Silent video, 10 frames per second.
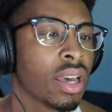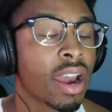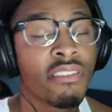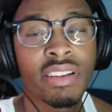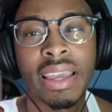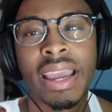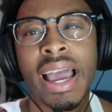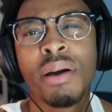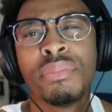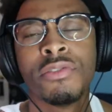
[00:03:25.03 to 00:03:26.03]
everything
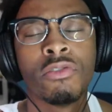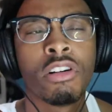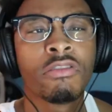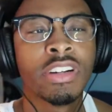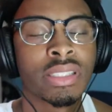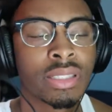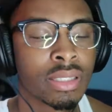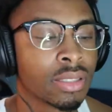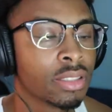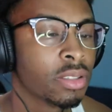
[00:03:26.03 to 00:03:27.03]
happened for a reason.
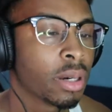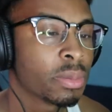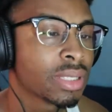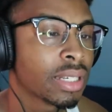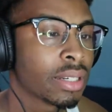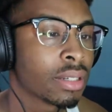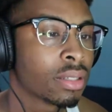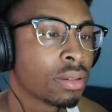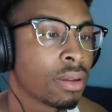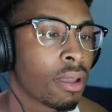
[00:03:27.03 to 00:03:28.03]
You know what I'm saying?
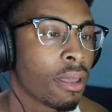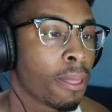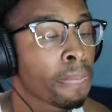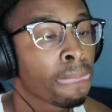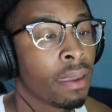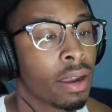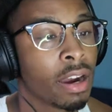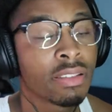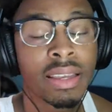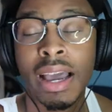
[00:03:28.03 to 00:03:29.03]

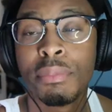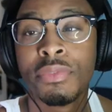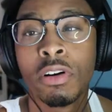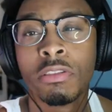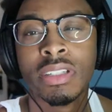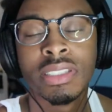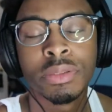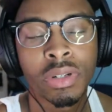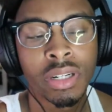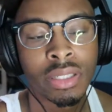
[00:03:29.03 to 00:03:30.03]
Everything happened for a
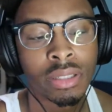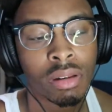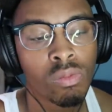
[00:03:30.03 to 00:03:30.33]
reason, bro.